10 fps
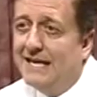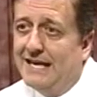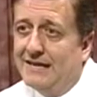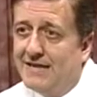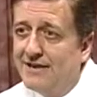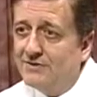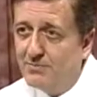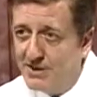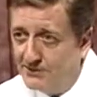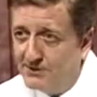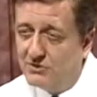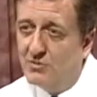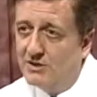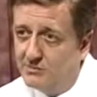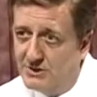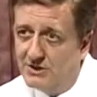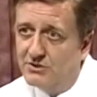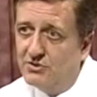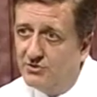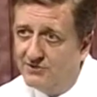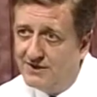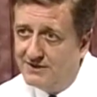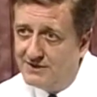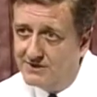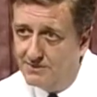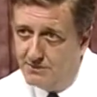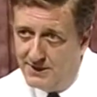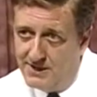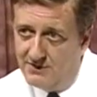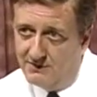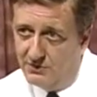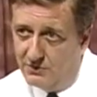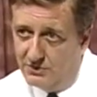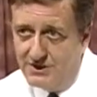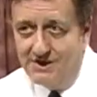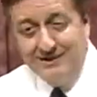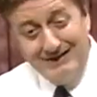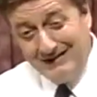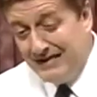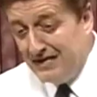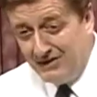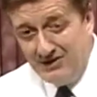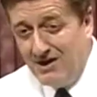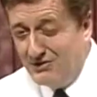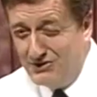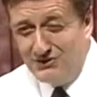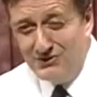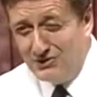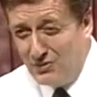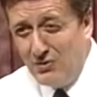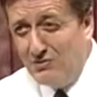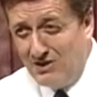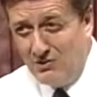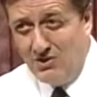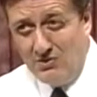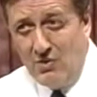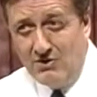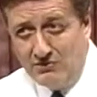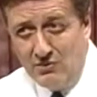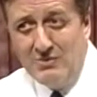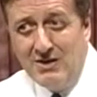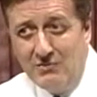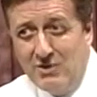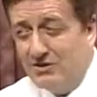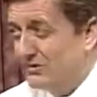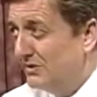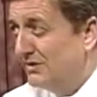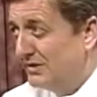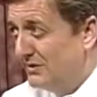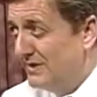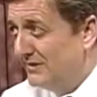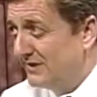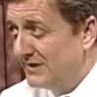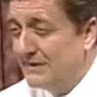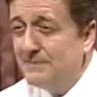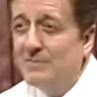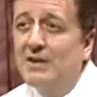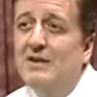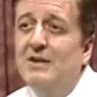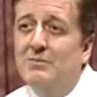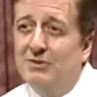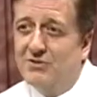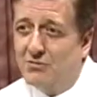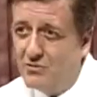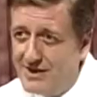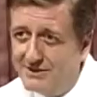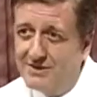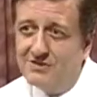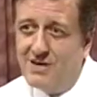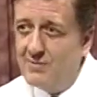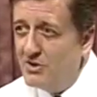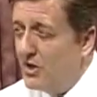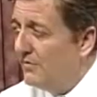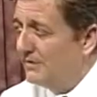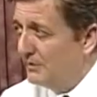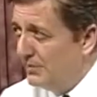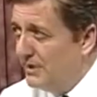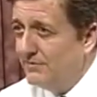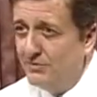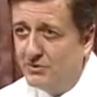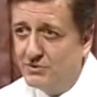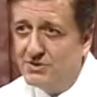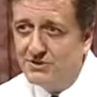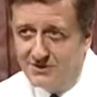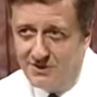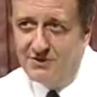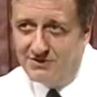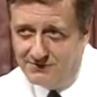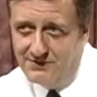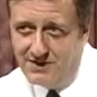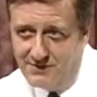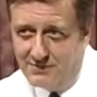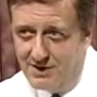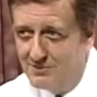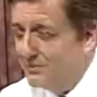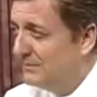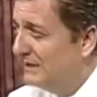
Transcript: And that has a benefit to us because you're affecting the peak flows. You're not reducing the total amount of water. The total amount of water is still increasing, but the rate that it's coming off at the peak flows, which is another flooding problem,